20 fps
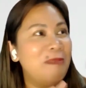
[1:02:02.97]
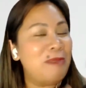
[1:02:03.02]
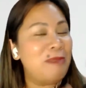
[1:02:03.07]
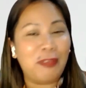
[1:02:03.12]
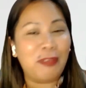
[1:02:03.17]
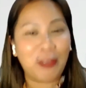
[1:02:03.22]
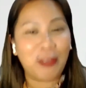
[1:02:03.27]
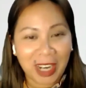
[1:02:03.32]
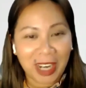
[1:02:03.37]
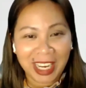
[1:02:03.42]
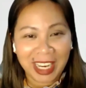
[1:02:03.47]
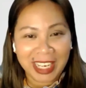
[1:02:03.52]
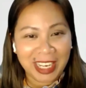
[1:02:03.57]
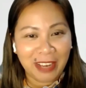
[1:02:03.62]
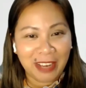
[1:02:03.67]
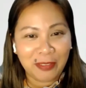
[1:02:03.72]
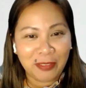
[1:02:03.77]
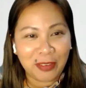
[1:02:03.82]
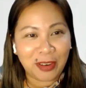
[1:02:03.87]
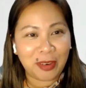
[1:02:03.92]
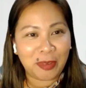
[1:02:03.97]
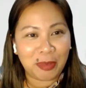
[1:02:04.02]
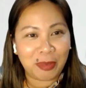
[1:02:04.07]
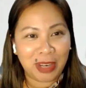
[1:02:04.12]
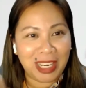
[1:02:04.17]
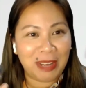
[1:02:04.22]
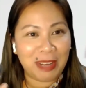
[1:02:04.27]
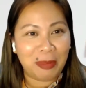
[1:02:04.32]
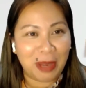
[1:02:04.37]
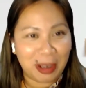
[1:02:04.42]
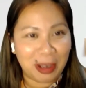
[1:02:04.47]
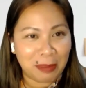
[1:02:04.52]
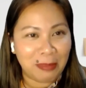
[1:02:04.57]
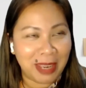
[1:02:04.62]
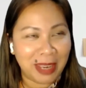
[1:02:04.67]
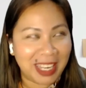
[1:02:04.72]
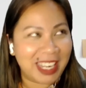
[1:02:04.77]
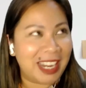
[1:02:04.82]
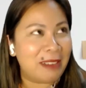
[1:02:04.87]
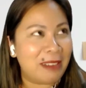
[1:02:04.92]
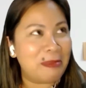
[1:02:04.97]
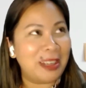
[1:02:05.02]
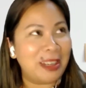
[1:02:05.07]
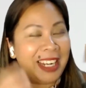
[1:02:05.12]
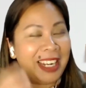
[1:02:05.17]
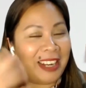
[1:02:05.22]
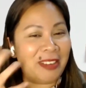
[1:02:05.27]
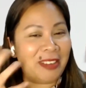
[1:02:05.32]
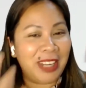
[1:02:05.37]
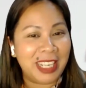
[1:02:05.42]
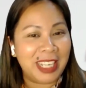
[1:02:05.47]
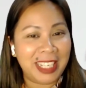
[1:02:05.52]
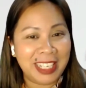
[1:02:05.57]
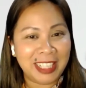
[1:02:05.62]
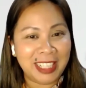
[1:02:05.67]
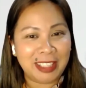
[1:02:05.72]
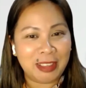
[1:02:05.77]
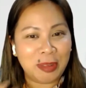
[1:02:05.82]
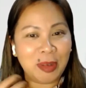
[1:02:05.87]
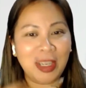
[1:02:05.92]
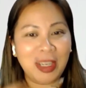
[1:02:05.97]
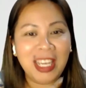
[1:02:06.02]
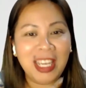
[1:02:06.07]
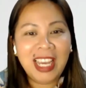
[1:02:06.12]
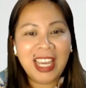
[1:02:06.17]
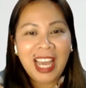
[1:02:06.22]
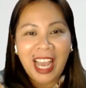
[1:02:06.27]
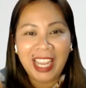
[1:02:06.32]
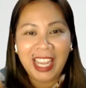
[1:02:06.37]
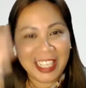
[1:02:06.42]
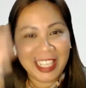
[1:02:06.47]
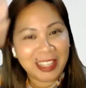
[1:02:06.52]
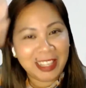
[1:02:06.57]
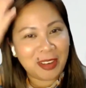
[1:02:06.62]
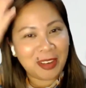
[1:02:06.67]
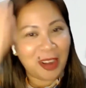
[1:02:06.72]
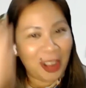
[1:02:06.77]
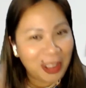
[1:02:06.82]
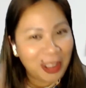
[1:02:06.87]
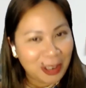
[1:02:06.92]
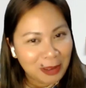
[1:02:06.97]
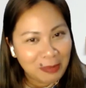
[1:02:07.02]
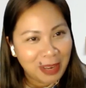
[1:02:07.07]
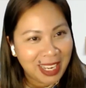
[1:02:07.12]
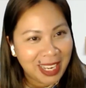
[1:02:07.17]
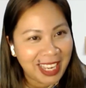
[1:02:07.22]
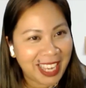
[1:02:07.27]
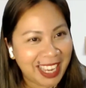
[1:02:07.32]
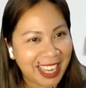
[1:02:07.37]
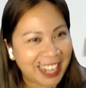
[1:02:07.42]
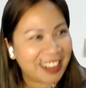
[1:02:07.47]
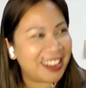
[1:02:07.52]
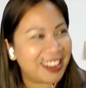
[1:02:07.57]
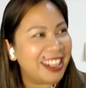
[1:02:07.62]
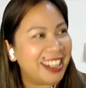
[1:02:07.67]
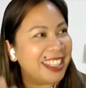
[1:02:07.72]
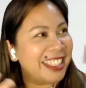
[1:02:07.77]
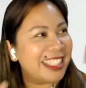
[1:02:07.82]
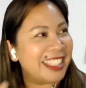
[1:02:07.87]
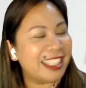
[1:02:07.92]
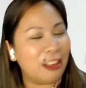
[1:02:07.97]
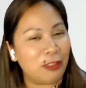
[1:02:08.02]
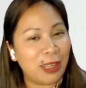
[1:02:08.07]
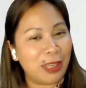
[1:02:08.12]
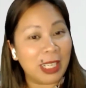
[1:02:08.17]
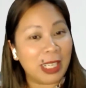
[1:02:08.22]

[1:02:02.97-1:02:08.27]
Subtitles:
before I never really wear makeup and now I need to color my hair and stuff like